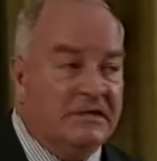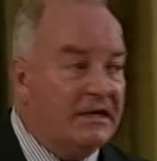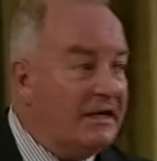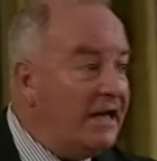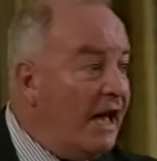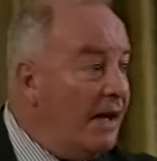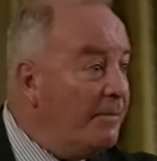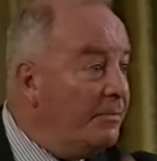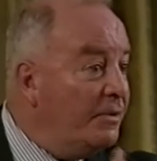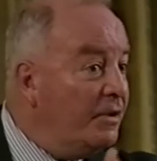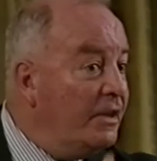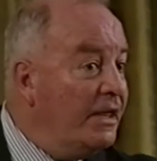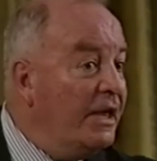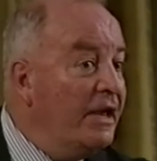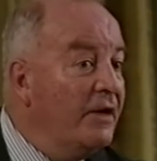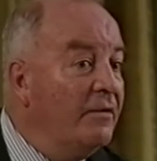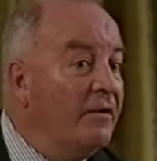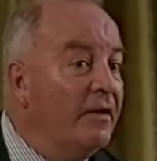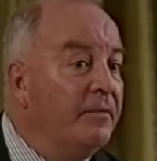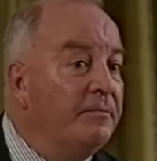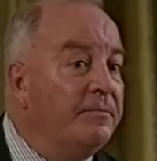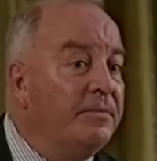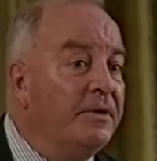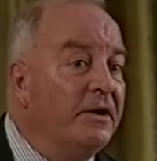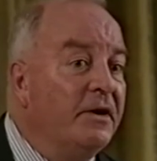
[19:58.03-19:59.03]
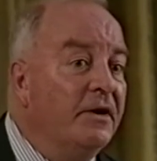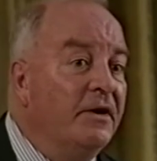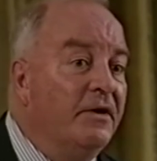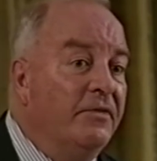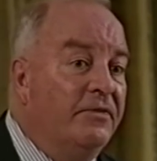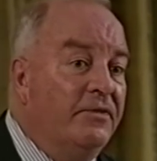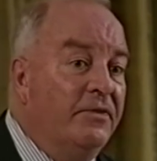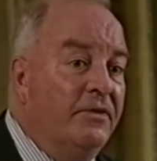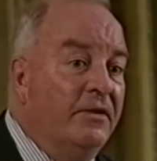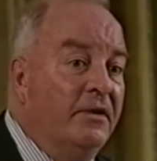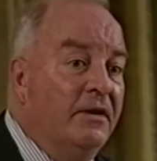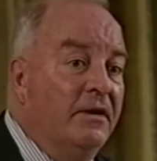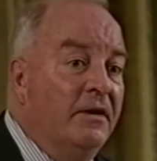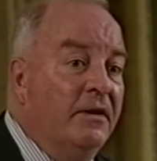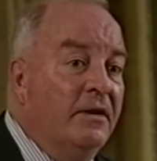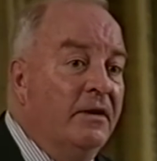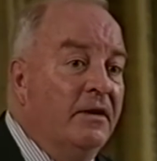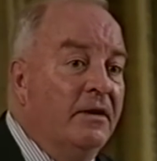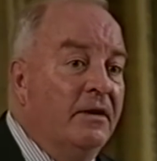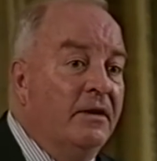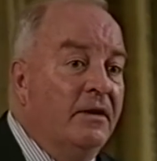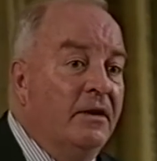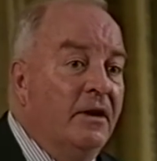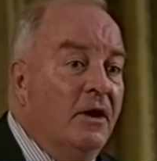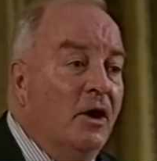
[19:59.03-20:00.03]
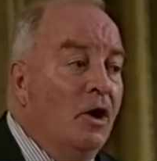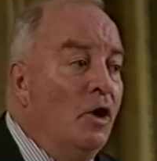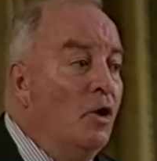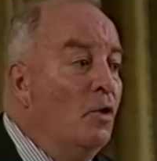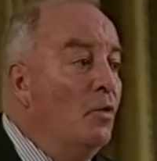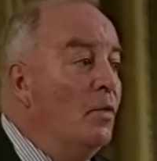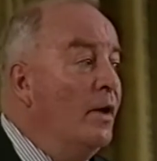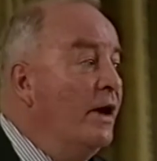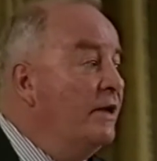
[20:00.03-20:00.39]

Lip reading: The couple here in Perth, who